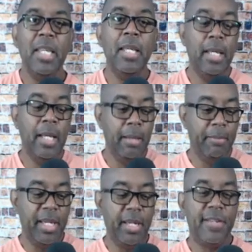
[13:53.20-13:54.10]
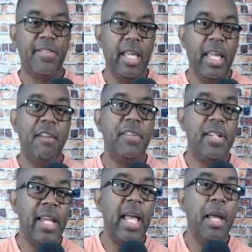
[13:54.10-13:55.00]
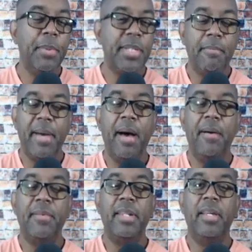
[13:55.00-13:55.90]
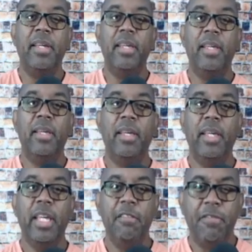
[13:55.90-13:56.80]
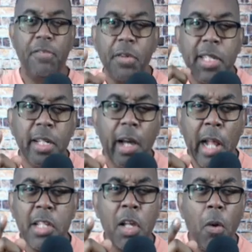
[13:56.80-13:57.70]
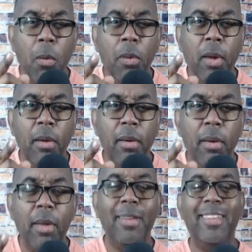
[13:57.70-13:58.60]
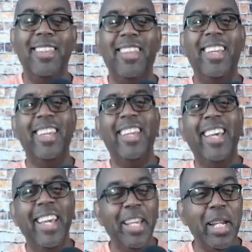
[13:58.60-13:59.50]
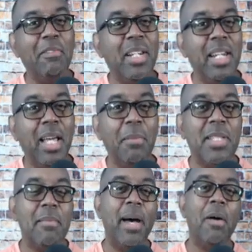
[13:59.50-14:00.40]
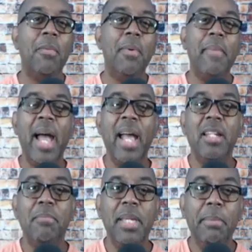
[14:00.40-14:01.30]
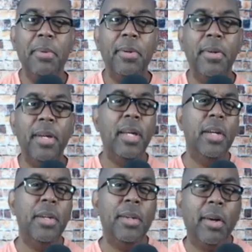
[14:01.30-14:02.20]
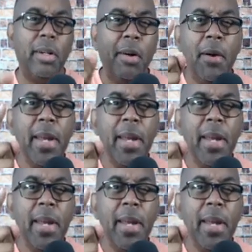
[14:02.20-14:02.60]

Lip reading: because every day was about enforcing God's code. And every day was about reminding people, you're going to